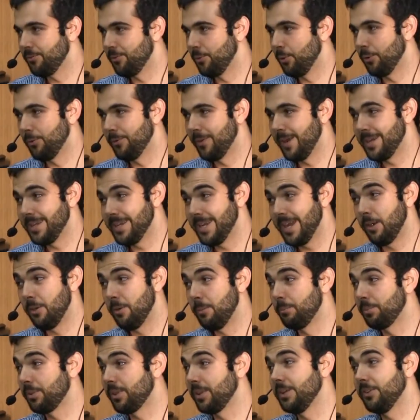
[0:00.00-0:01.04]
4 right now,
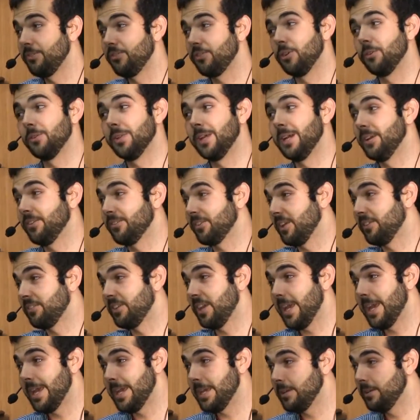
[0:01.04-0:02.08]
and please don't let us get
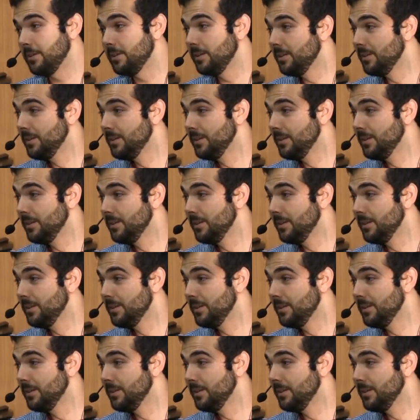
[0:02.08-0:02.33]
to 8.